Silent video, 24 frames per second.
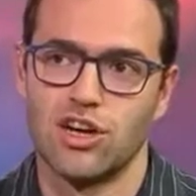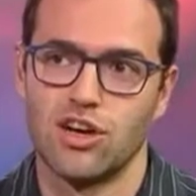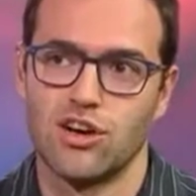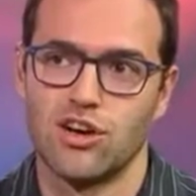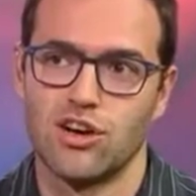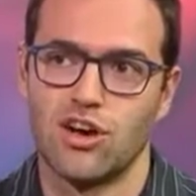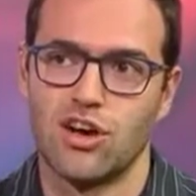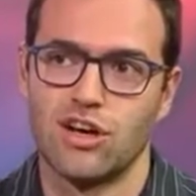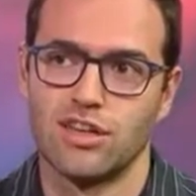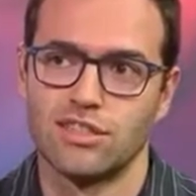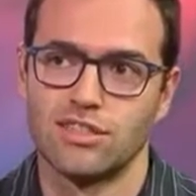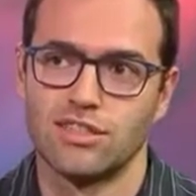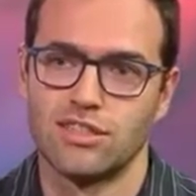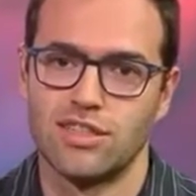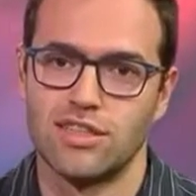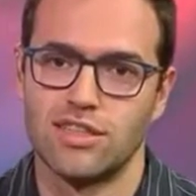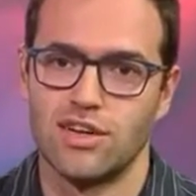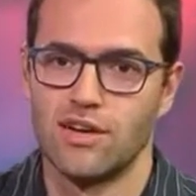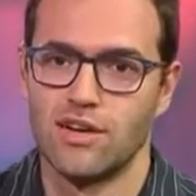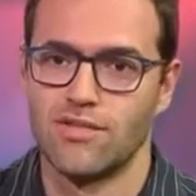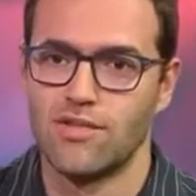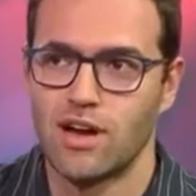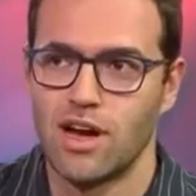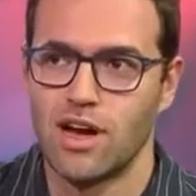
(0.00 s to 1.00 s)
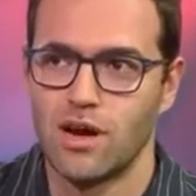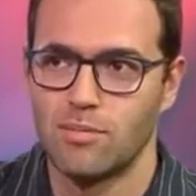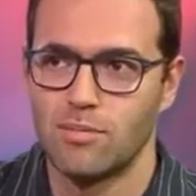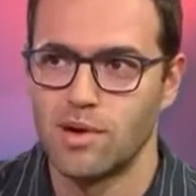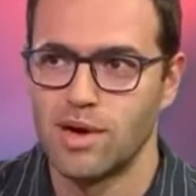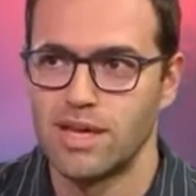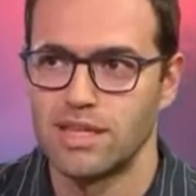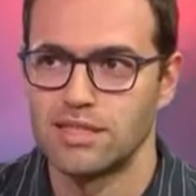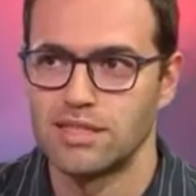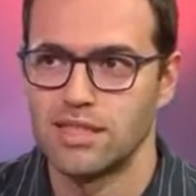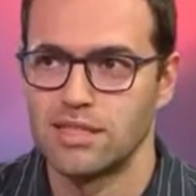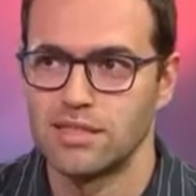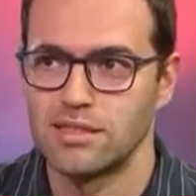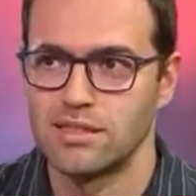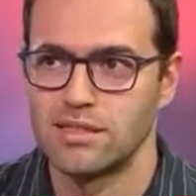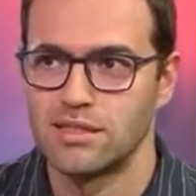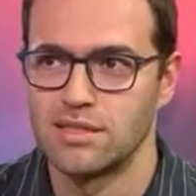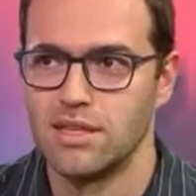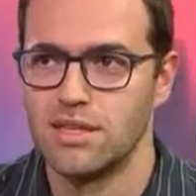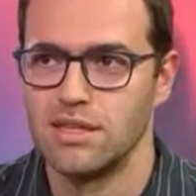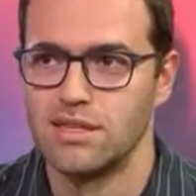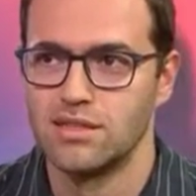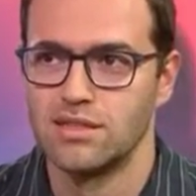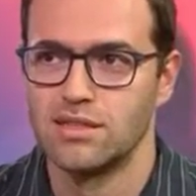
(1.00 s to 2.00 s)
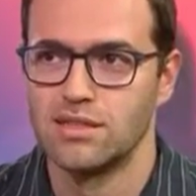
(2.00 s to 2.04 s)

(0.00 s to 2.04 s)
across their different operations.